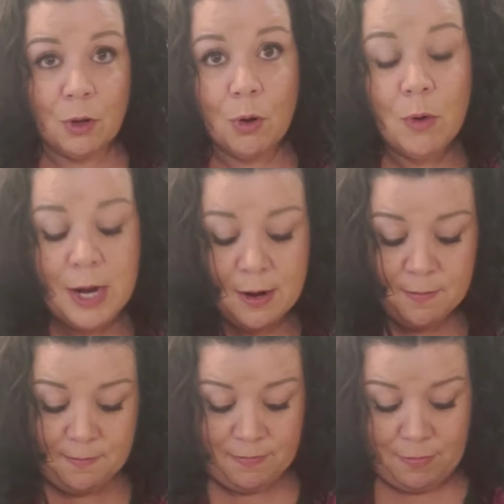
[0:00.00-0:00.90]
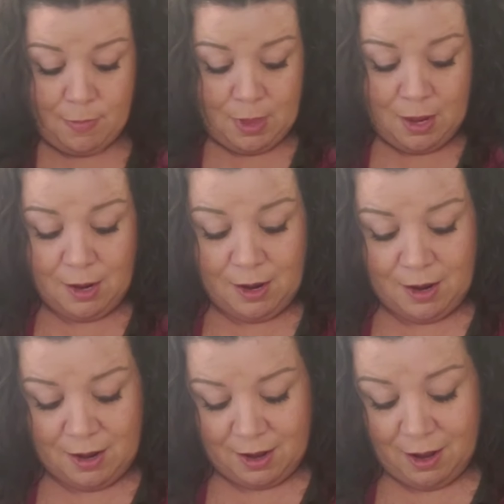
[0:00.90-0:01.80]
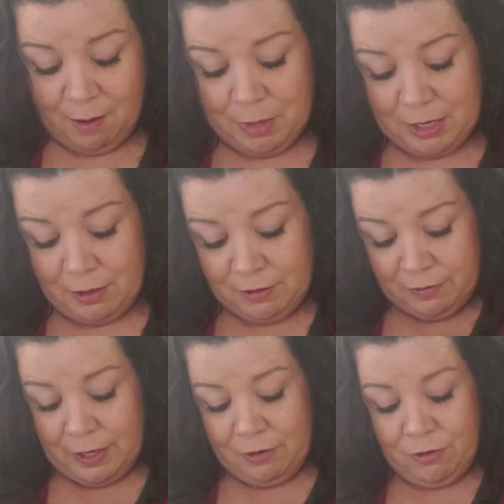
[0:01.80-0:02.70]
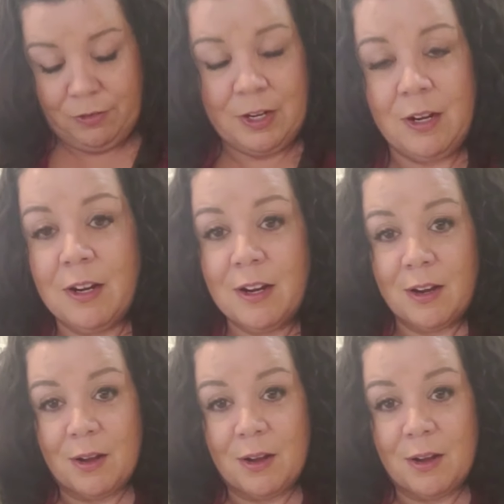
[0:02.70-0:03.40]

going, because I just think